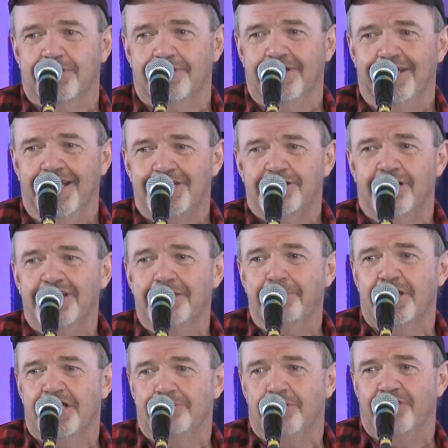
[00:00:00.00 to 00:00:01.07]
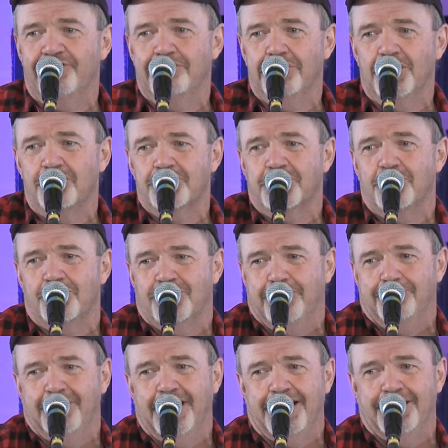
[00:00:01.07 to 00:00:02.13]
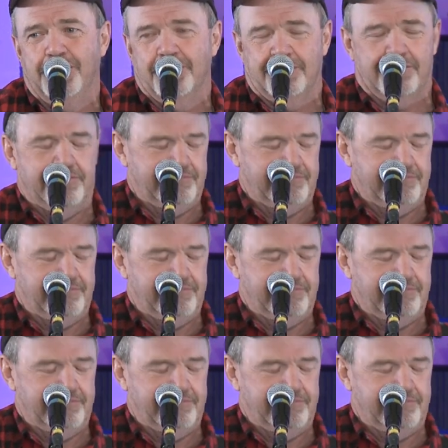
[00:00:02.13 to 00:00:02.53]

It's called the Meadow Muffin Blues. It goes something like this.